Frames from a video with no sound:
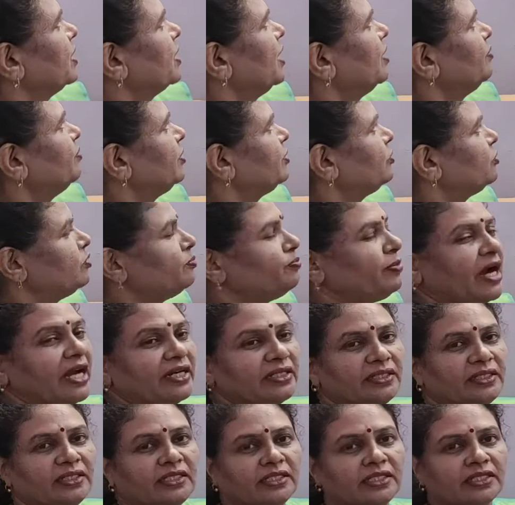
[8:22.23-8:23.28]
Coming to
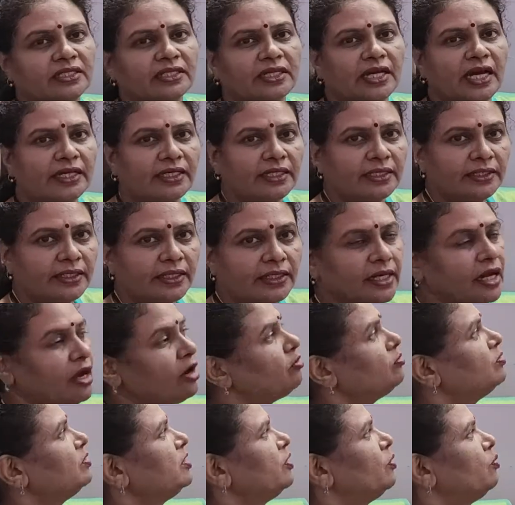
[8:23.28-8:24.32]
partner's current
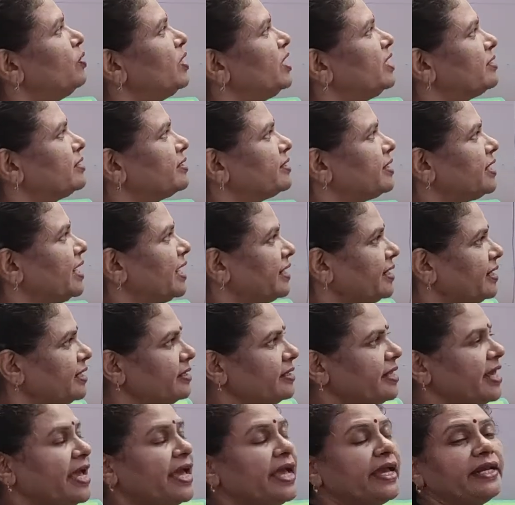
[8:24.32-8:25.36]
account, the word
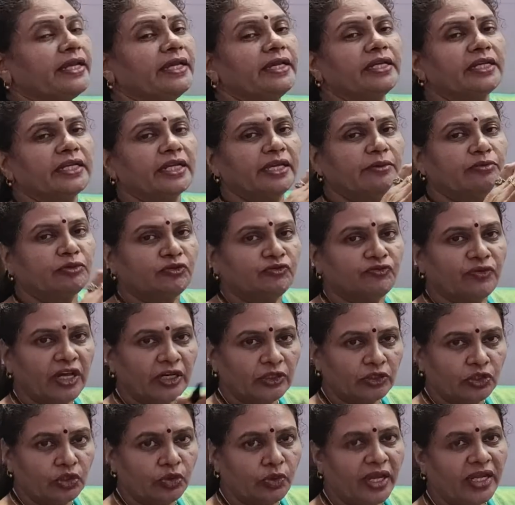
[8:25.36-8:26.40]
current there, it keeps
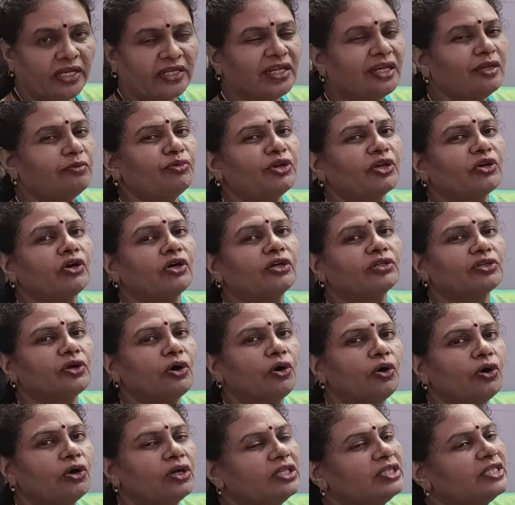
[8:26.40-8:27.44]
fluctuating because
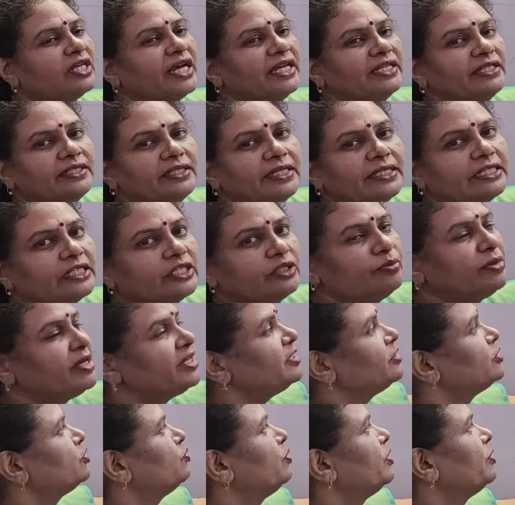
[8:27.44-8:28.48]
all the
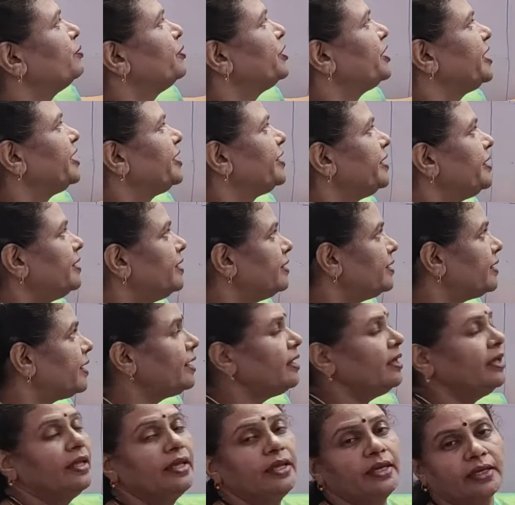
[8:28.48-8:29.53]
adjustments will be written in
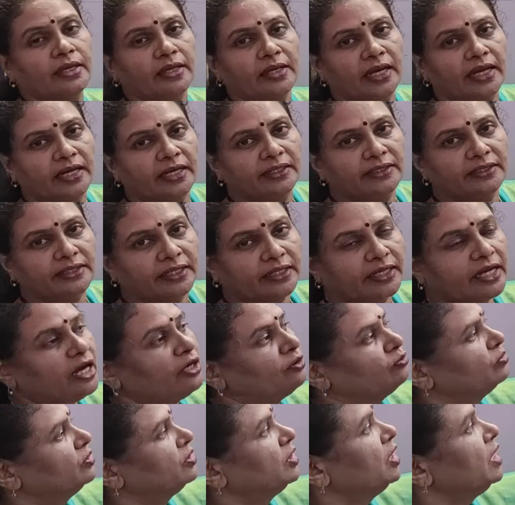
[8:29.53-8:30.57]
the current
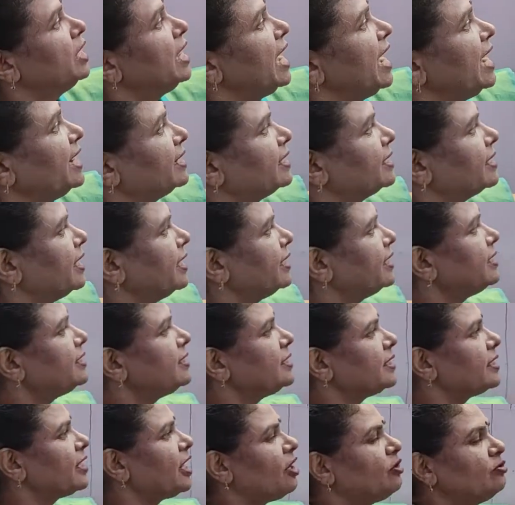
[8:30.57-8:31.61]
account. And current
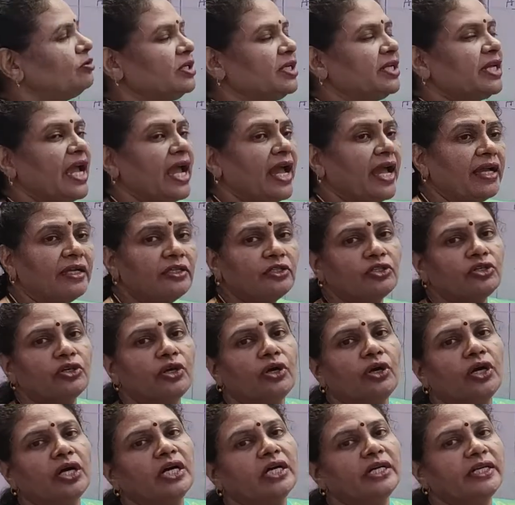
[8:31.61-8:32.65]
account can
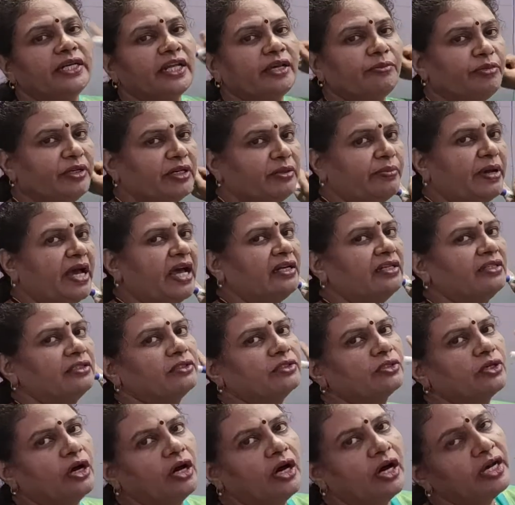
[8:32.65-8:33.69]
show a debit
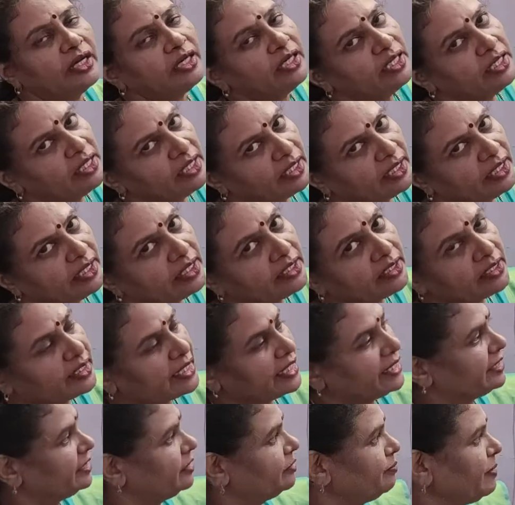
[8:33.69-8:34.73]
balance or a
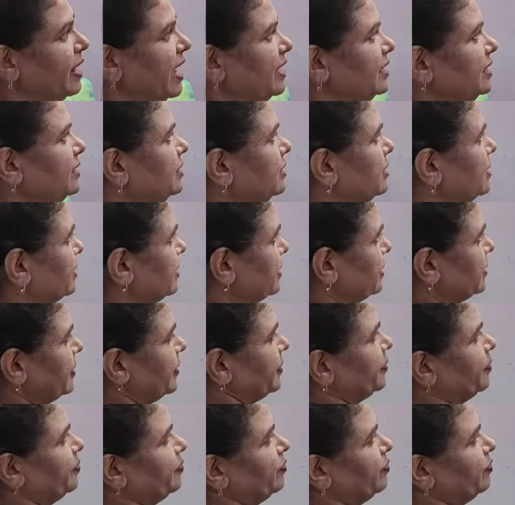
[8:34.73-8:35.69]
credit balance.